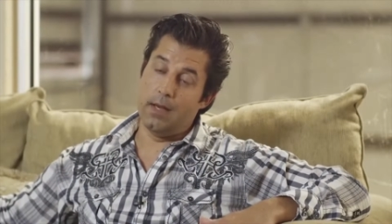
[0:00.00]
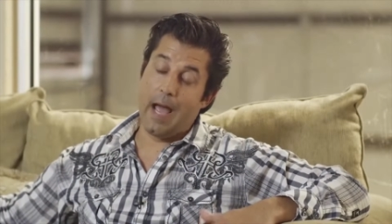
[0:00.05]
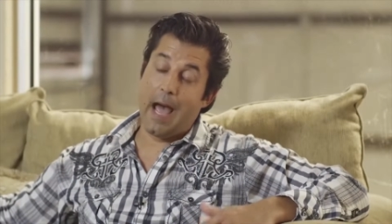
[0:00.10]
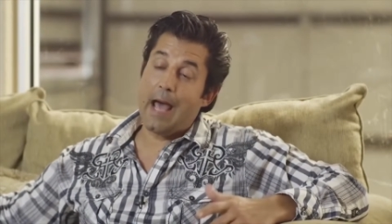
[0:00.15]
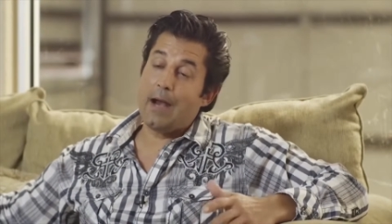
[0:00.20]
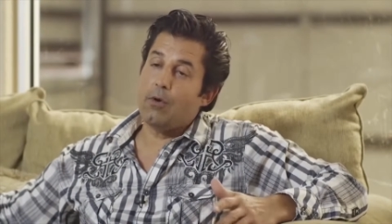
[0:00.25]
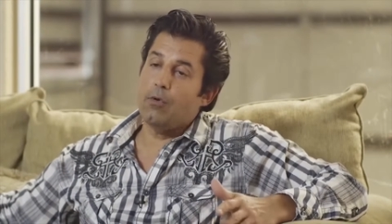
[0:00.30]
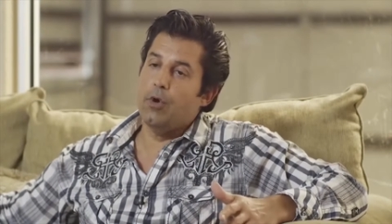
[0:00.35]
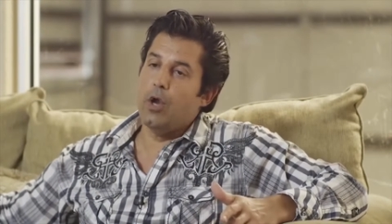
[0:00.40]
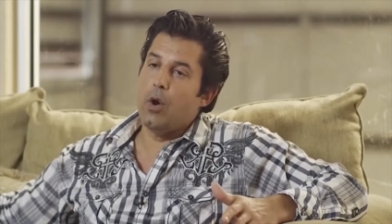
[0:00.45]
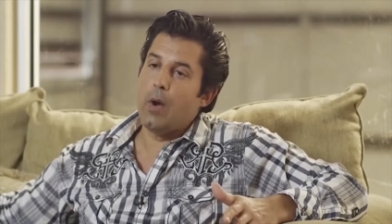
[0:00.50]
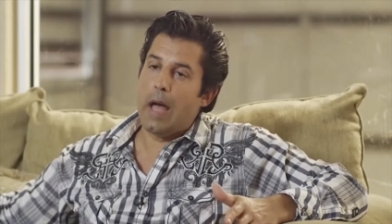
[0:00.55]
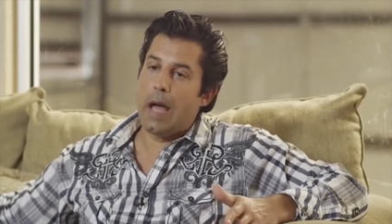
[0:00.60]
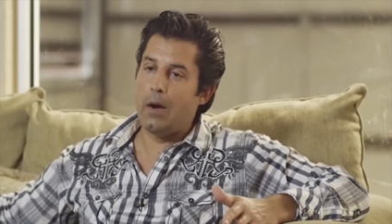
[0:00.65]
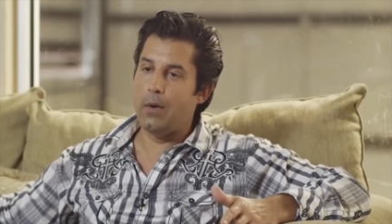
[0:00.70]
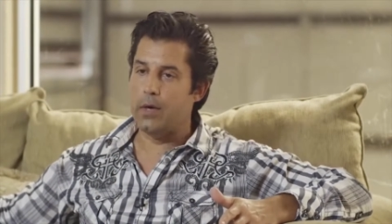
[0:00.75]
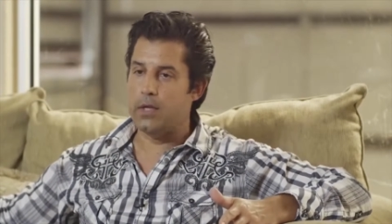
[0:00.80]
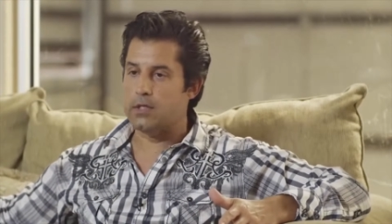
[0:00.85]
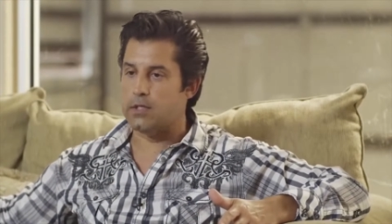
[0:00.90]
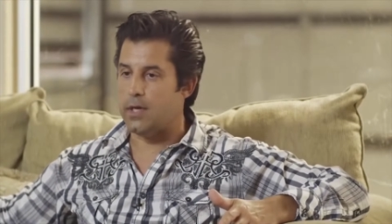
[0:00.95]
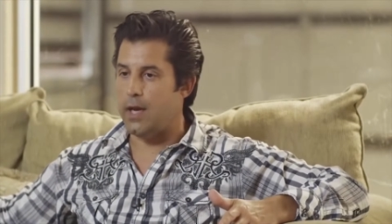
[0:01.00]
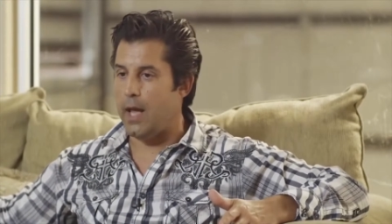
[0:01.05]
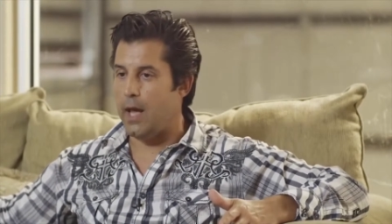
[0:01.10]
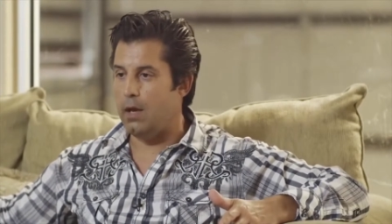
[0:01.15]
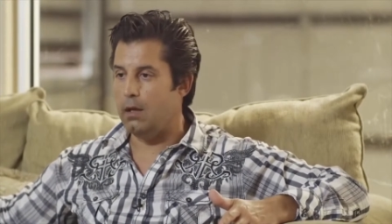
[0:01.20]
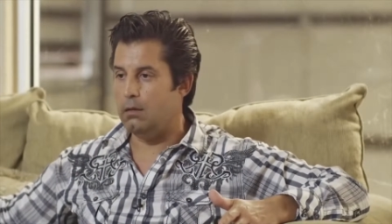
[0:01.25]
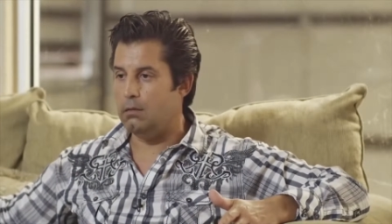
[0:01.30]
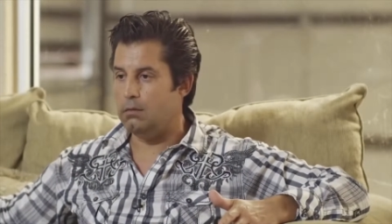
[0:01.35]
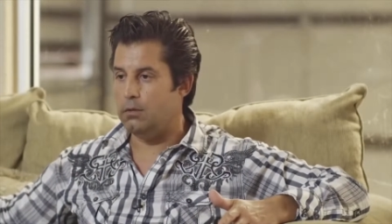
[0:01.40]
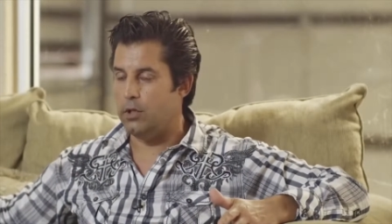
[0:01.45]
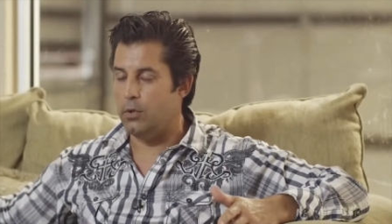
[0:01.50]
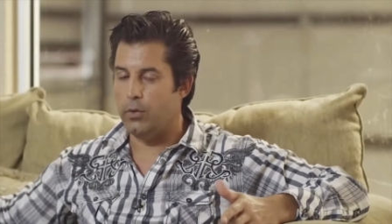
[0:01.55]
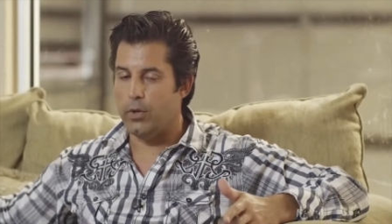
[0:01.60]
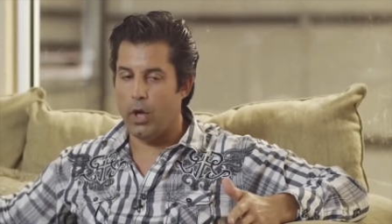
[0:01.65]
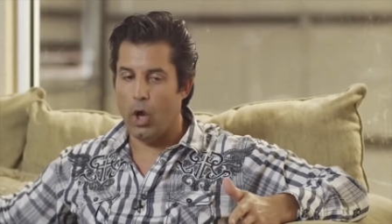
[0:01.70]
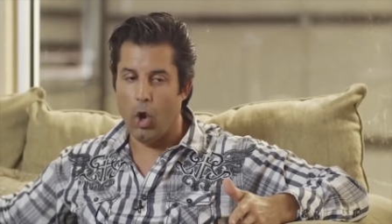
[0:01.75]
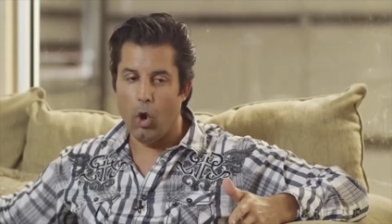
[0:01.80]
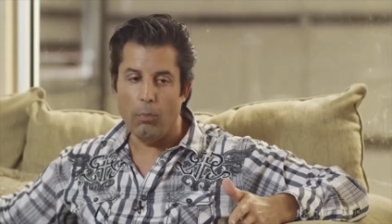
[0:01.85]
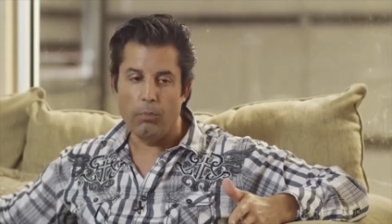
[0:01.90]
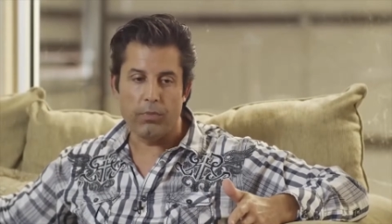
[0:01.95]
I don't know how it is now. You would
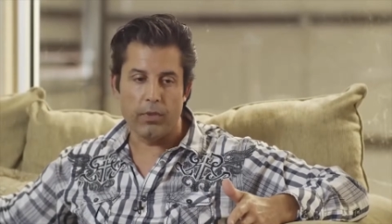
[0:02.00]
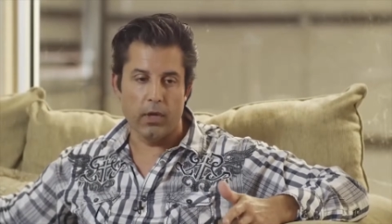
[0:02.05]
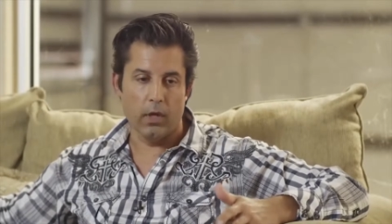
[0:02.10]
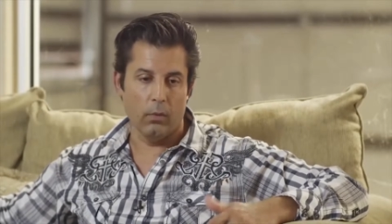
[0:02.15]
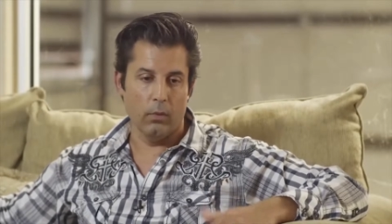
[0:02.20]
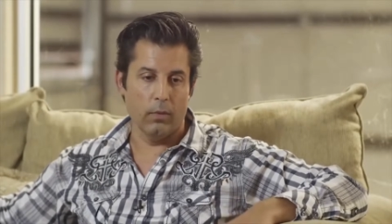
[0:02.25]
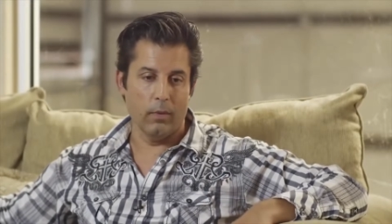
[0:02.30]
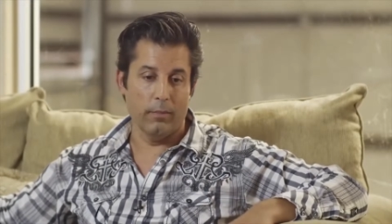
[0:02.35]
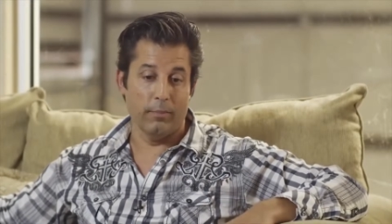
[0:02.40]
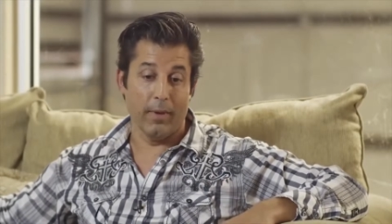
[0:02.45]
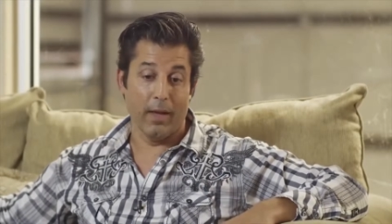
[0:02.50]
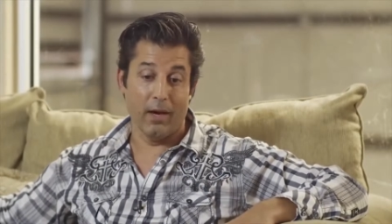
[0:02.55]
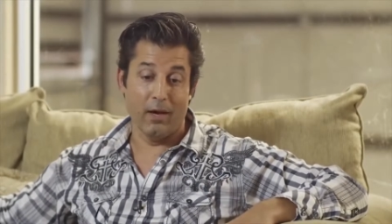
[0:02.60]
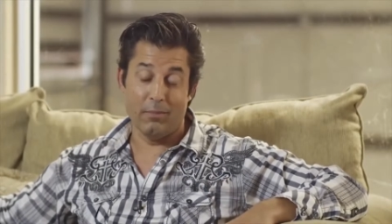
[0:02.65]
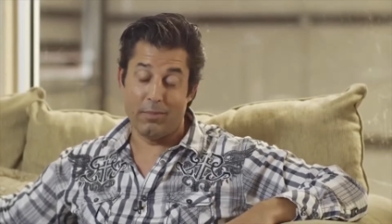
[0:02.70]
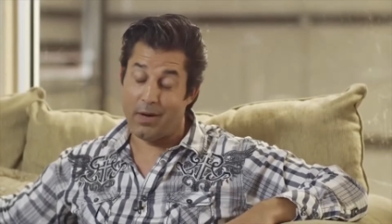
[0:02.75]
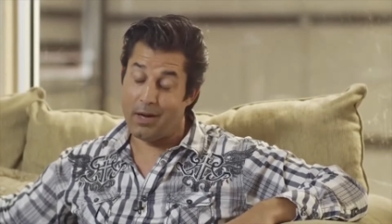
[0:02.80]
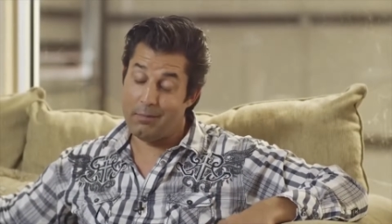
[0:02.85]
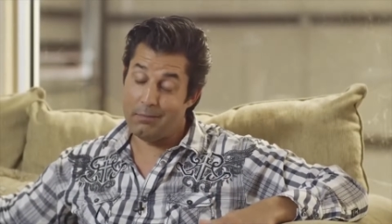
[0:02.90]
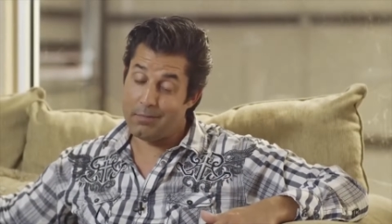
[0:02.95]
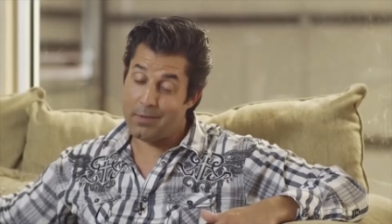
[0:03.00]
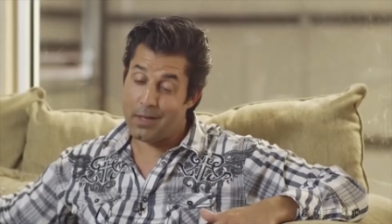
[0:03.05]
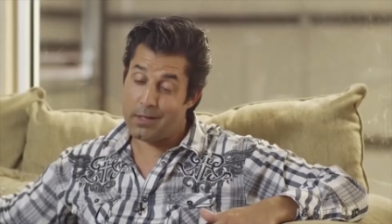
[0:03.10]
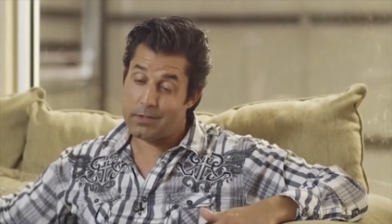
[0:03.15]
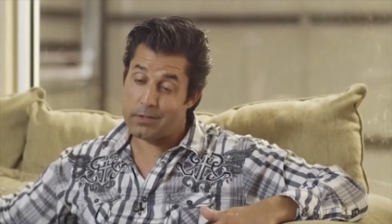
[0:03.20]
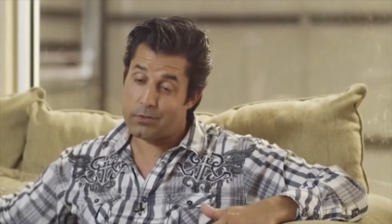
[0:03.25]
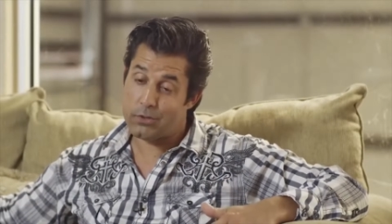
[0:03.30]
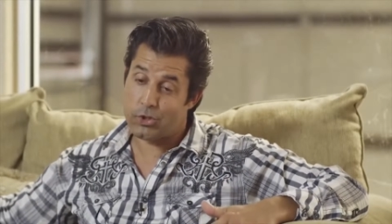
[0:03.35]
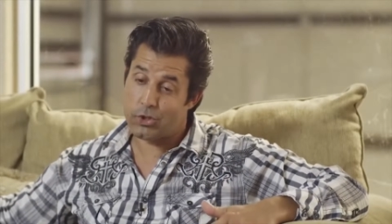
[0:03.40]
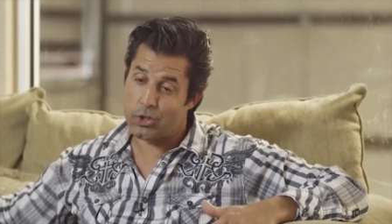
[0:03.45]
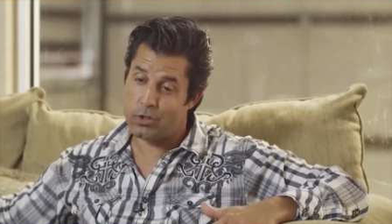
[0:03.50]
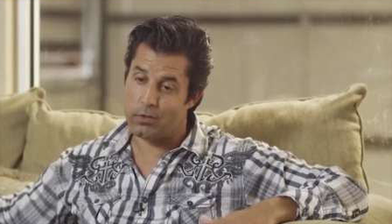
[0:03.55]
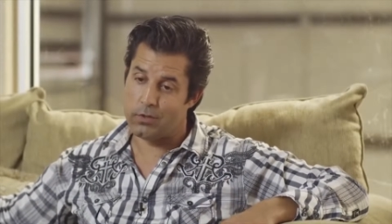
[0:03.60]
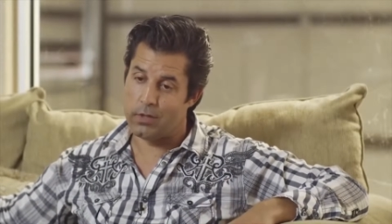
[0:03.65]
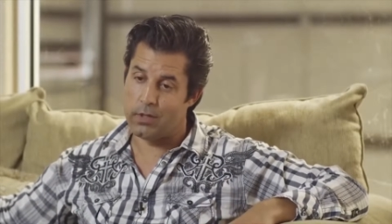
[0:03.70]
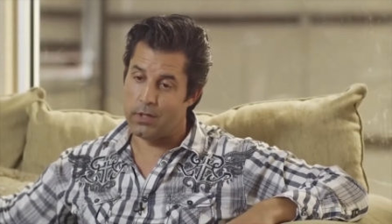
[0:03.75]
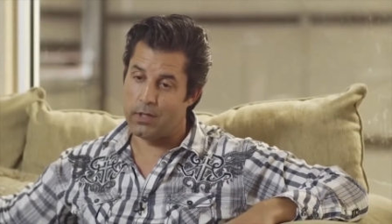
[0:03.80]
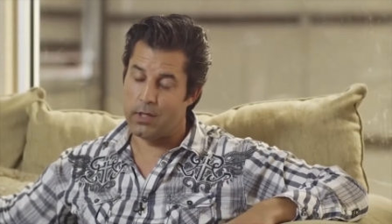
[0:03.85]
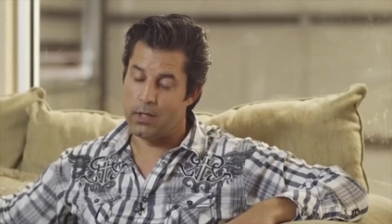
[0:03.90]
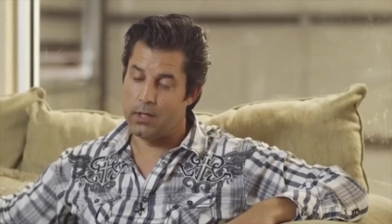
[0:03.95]
hope that it would be better, but I'm not so sure
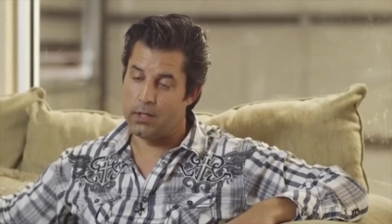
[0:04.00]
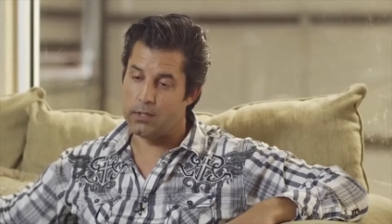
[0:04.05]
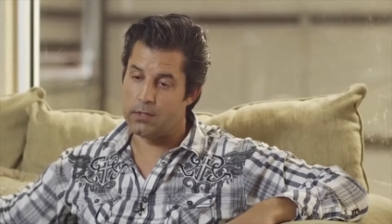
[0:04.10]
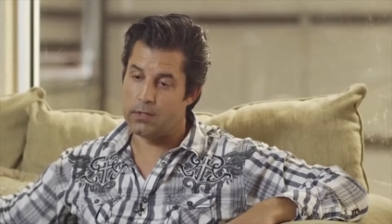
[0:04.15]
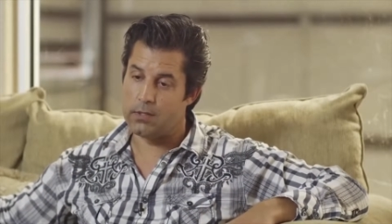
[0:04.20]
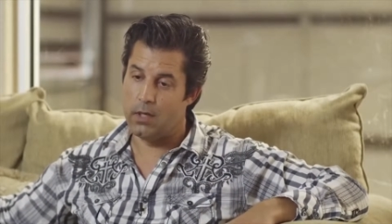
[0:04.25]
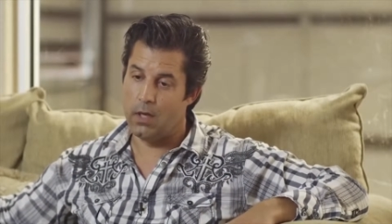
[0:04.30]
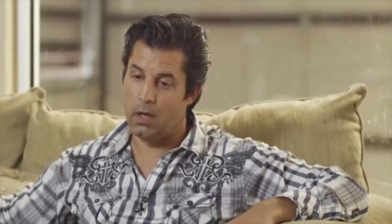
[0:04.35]
that it is.